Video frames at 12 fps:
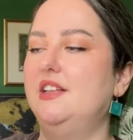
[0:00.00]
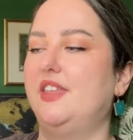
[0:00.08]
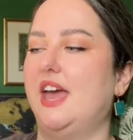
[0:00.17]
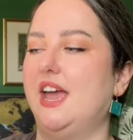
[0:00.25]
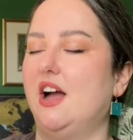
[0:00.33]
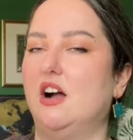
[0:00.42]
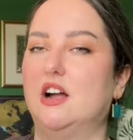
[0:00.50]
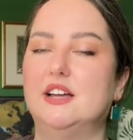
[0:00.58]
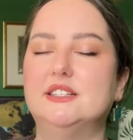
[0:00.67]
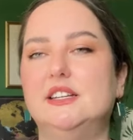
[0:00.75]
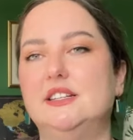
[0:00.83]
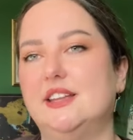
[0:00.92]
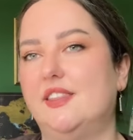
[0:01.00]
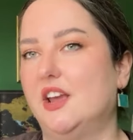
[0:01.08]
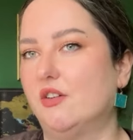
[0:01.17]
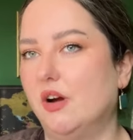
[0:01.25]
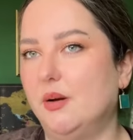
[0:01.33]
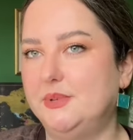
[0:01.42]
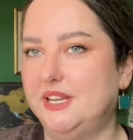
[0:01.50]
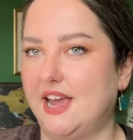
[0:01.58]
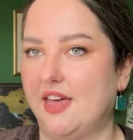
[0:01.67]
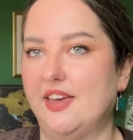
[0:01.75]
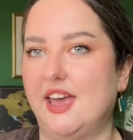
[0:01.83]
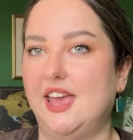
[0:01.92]
They are cousins and they grow up
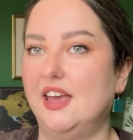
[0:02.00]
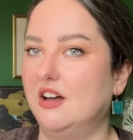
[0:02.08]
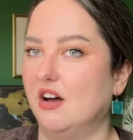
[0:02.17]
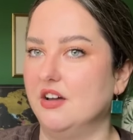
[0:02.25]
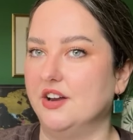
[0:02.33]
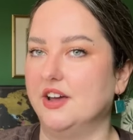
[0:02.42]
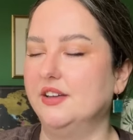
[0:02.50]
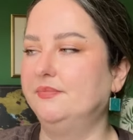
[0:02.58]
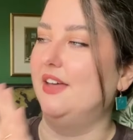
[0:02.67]
together in Ghana.